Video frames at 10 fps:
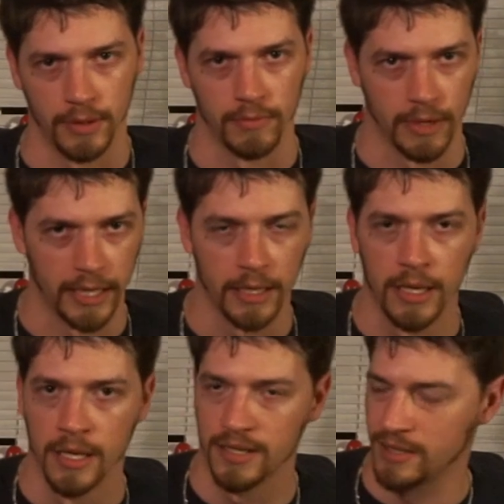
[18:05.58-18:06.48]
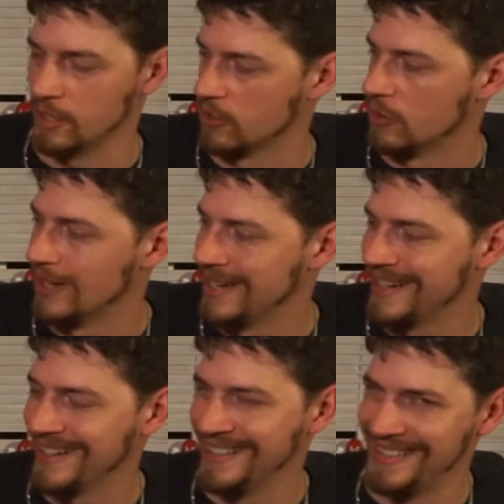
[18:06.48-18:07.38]
build, right? So
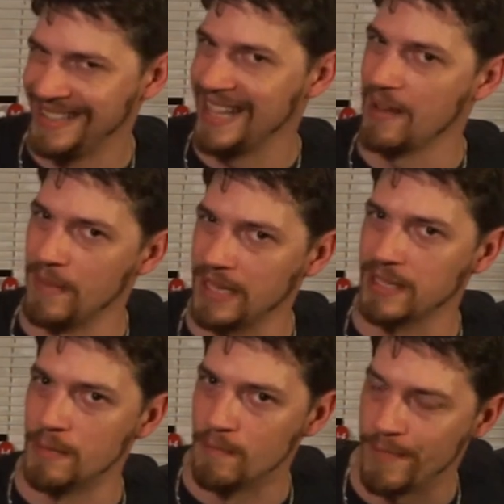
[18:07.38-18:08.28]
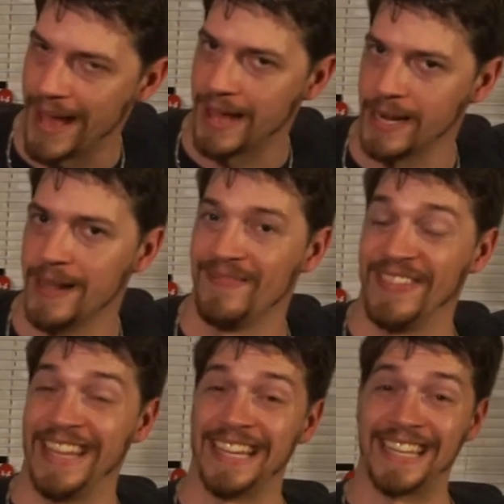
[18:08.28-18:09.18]
that makes him bad.
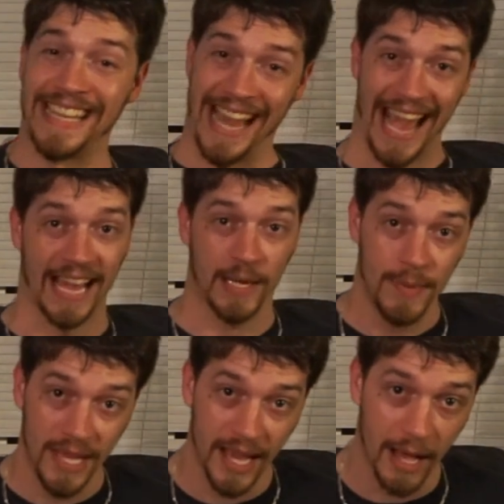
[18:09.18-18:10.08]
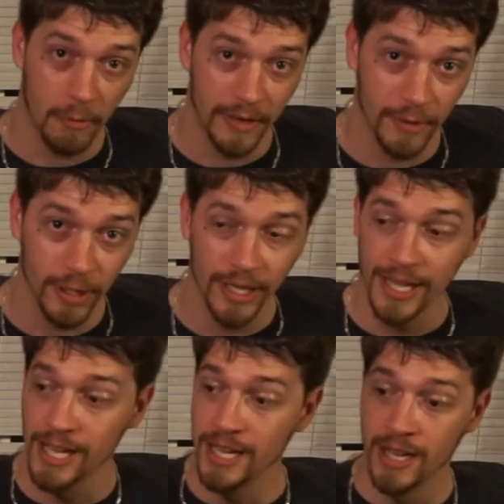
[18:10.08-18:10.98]
In Academy, however,
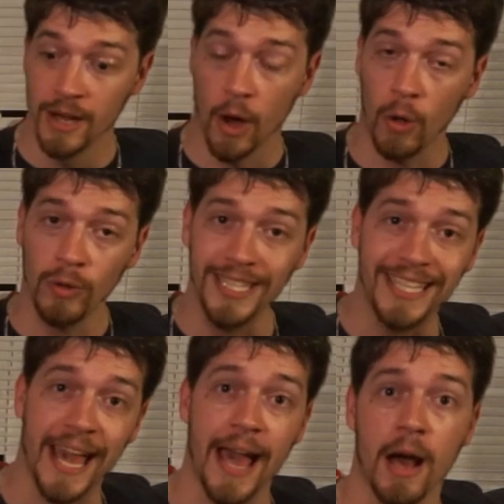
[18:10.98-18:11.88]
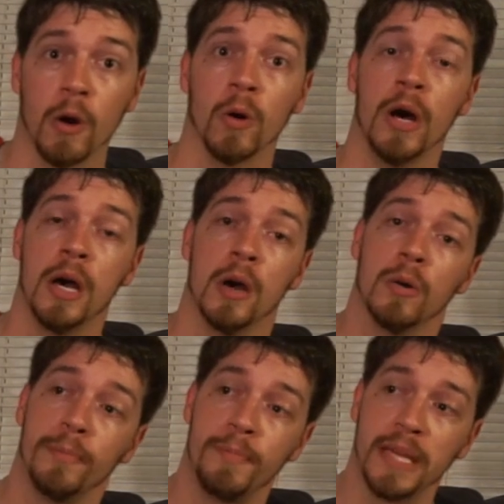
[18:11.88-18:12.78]
holy cow,
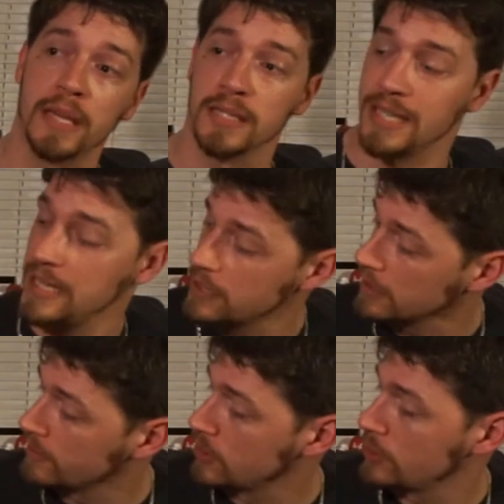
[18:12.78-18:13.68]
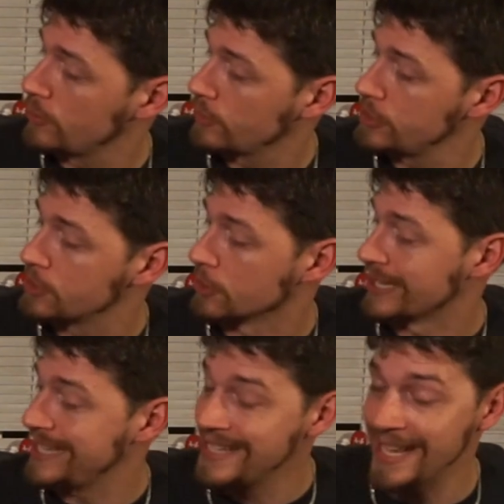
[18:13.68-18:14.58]
because he is a level 2 creature,
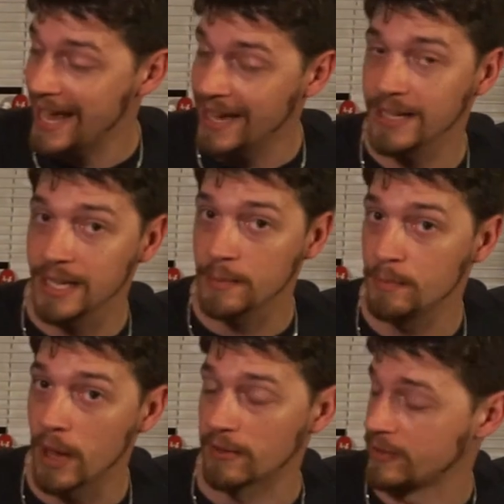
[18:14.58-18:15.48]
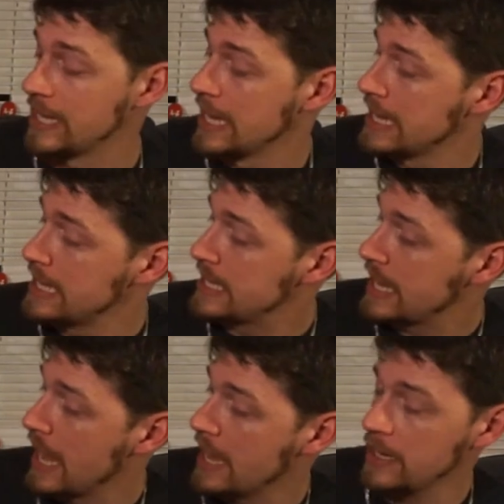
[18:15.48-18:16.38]
he can get buffed. He
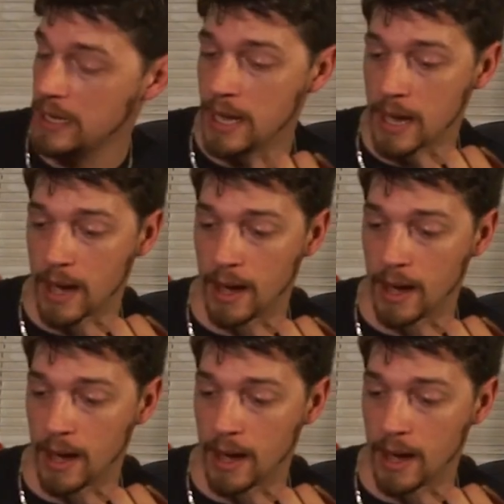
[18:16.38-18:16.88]
can